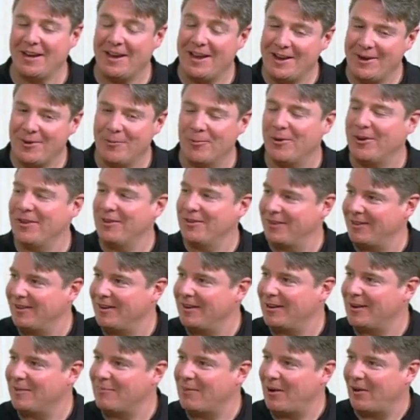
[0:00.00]
hey, what do you
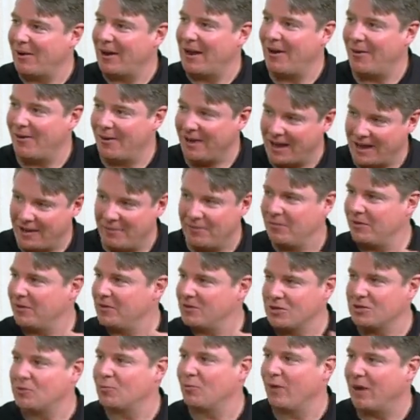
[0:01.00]
think about how, and
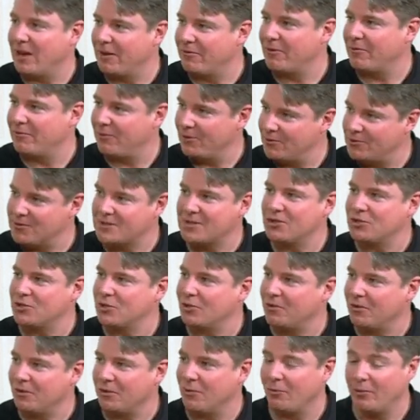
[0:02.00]
just rave reviews, because
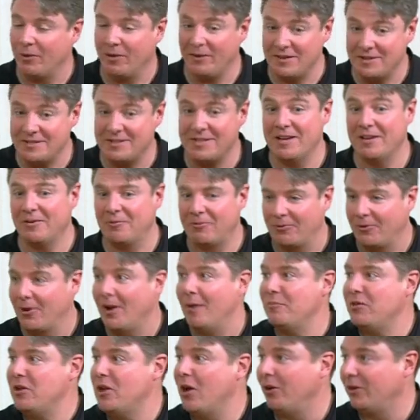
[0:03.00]
you really did,
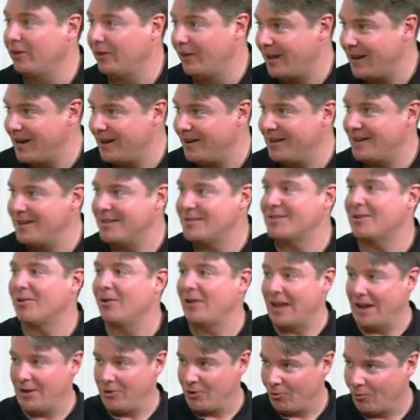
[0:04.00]
from young ladies and
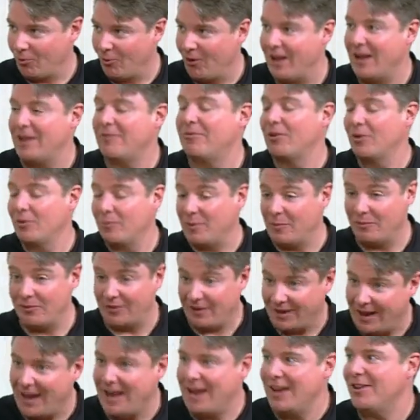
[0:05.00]
your wife and other people
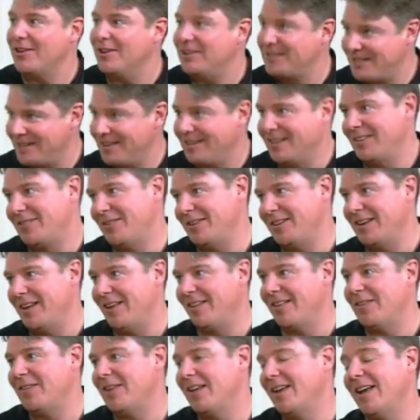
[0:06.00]
saying, hey, you did hit the
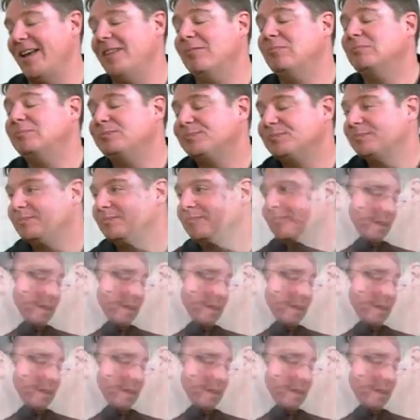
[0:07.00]
nail on the head.